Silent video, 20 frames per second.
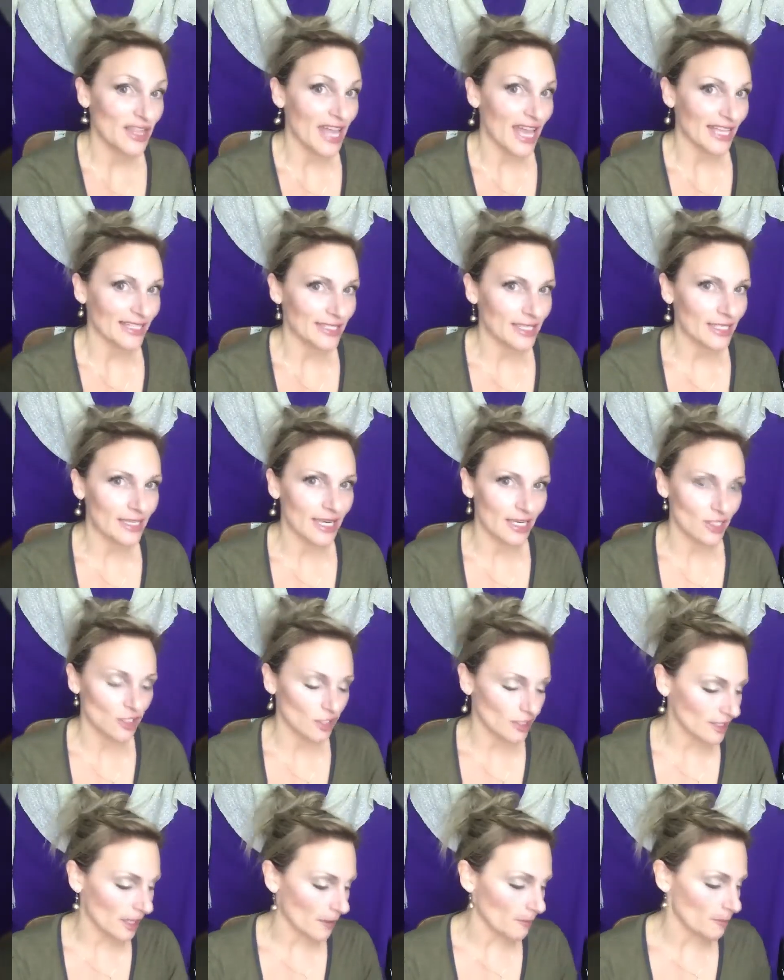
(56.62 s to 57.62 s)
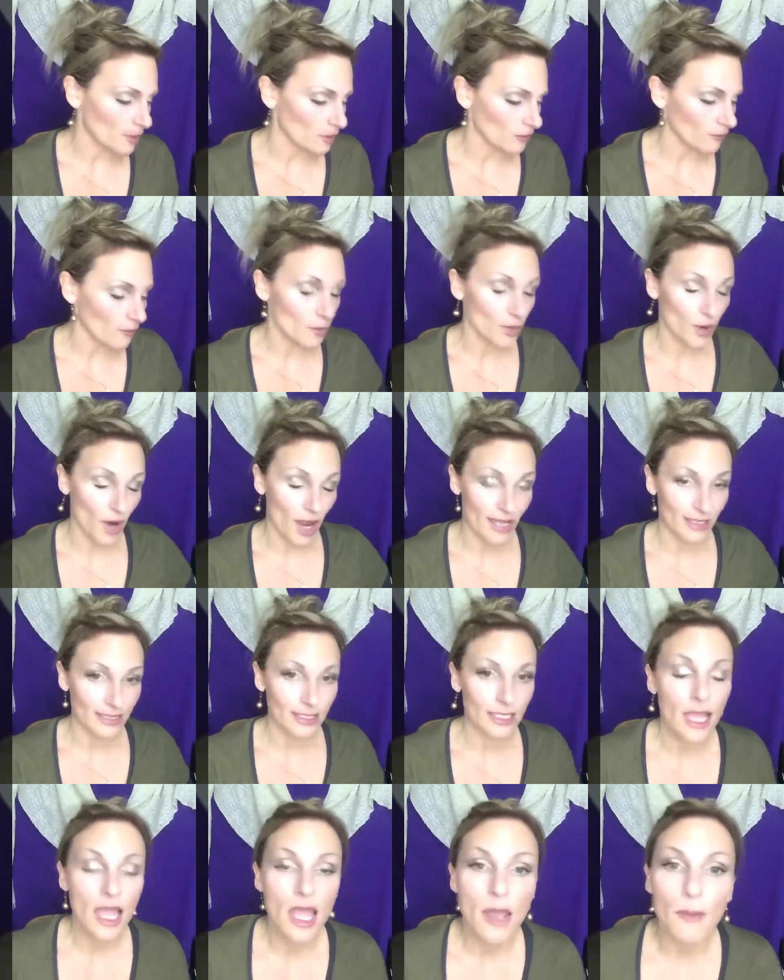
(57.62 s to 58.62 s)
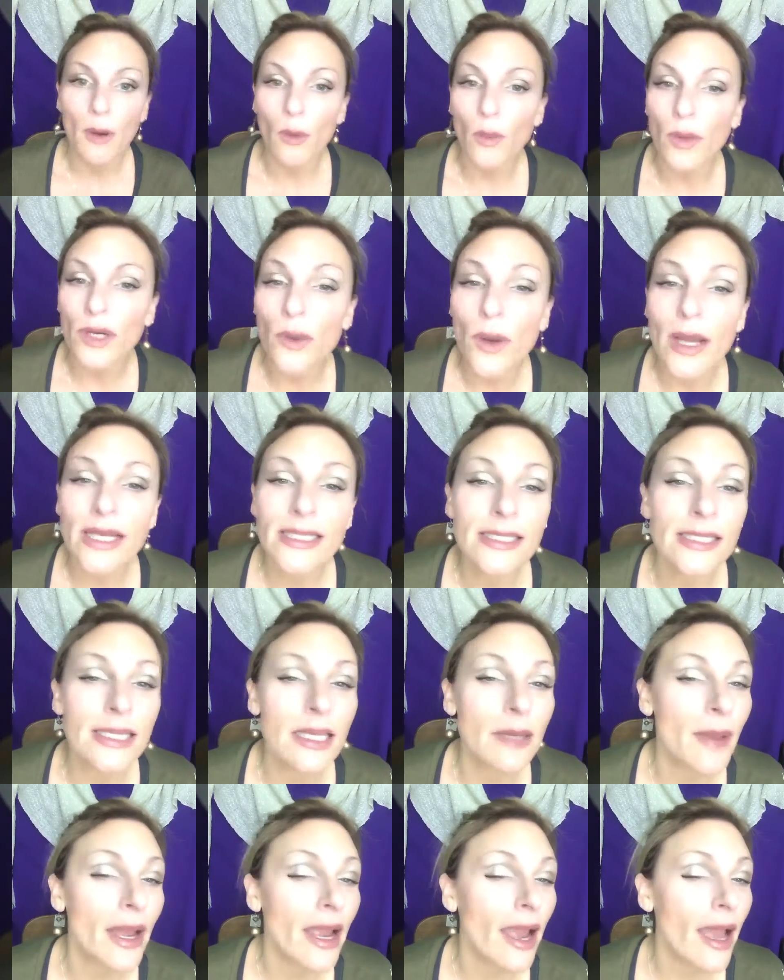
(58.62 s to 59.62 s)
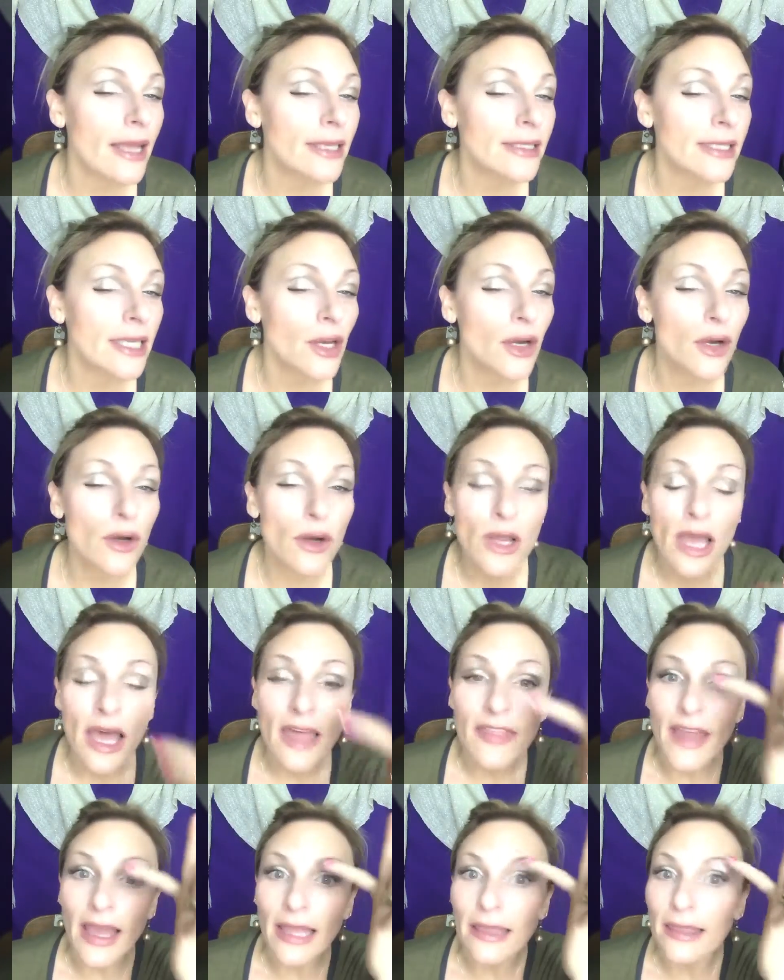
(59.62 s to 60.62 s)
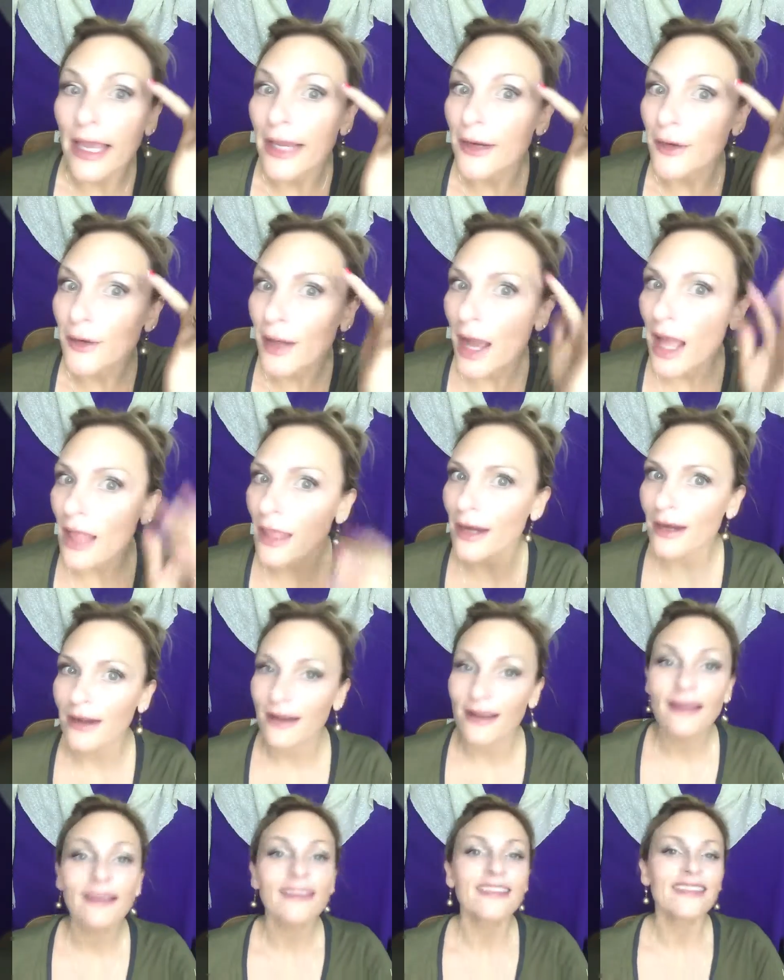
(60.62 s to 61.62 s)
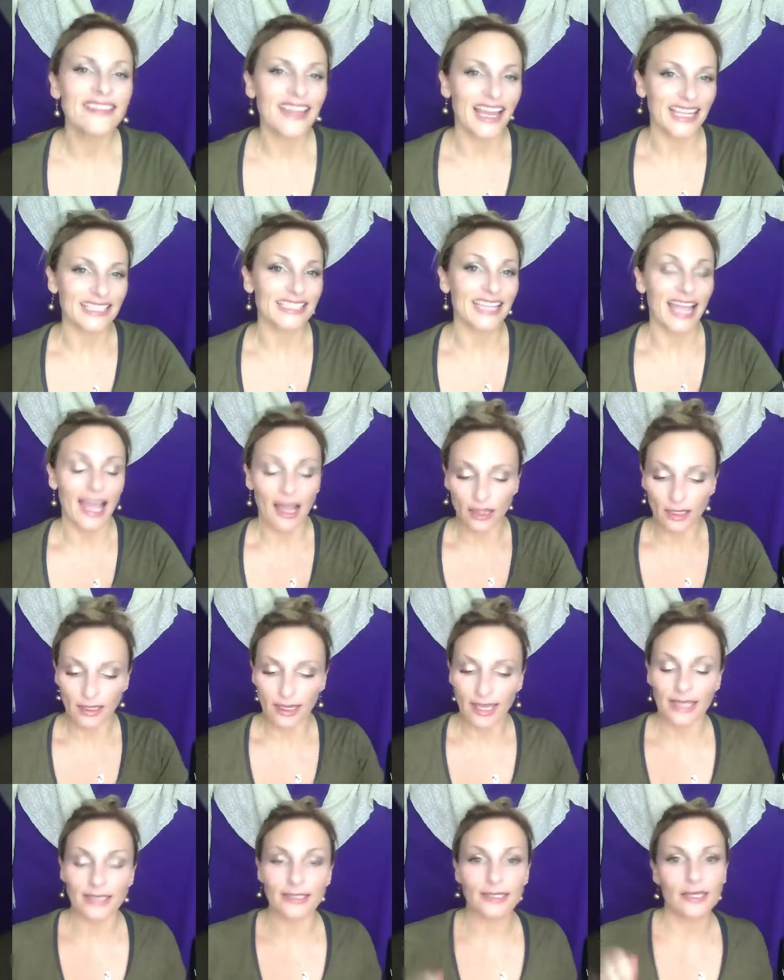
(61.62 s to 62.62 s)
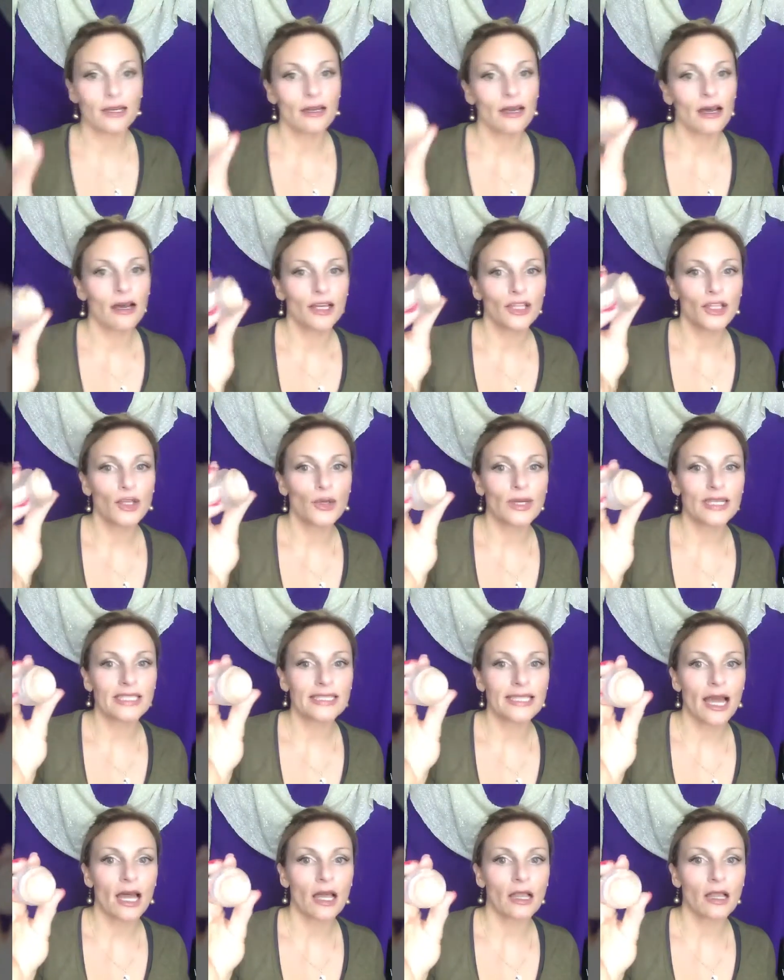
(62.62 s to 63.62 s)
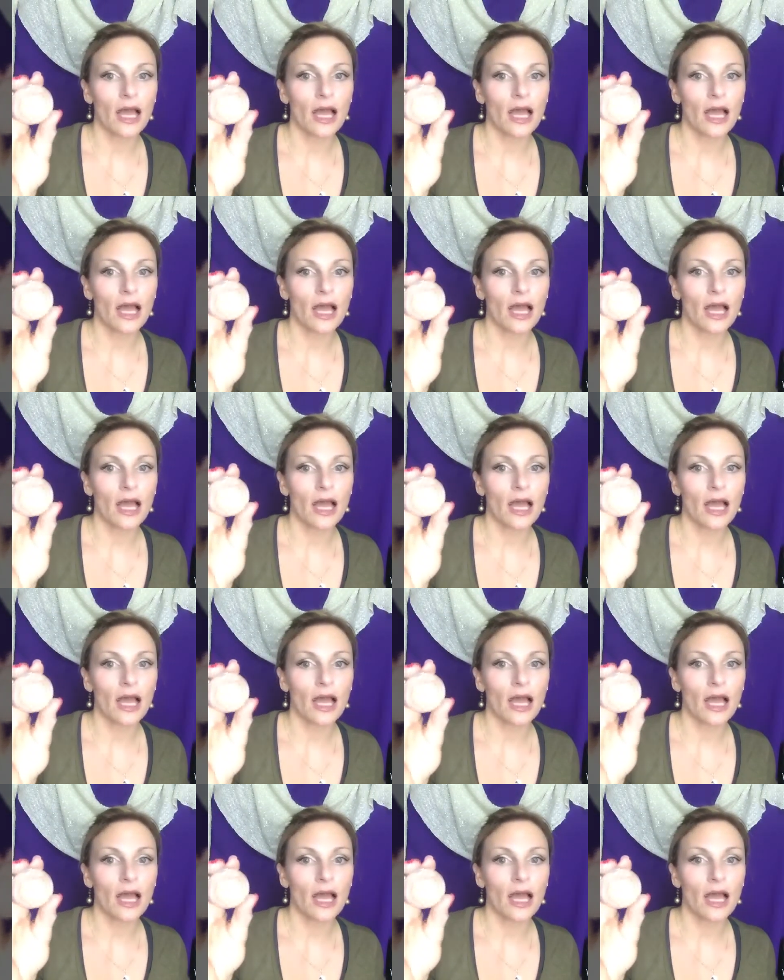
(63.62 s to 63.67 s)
So that's Tenacious, that beautiful bronze. But what do I see in my eyes here? That lighter color? That's Elegant. You can